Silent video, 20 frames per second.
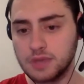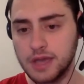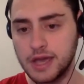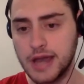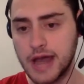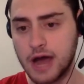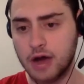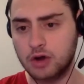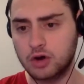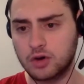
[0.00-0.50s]

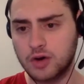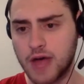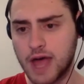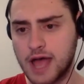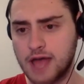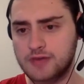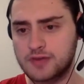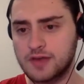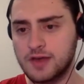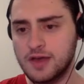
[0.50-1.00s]
And
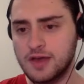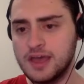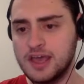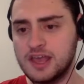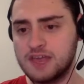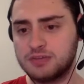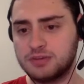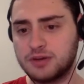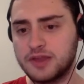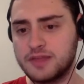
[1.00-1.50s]
Alcaraz,
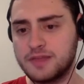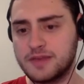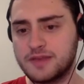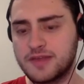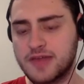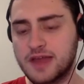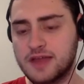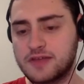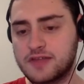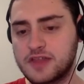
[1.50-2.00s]
he's playing the
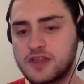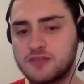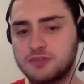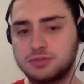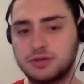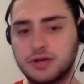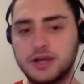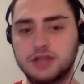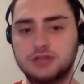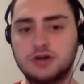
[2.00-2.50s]
best tennis that he's
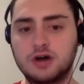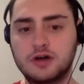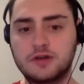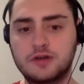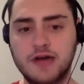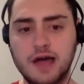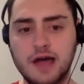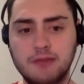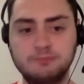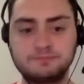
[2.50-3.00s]
played in a long
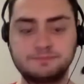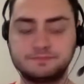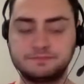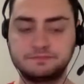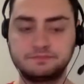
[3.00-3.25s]
time.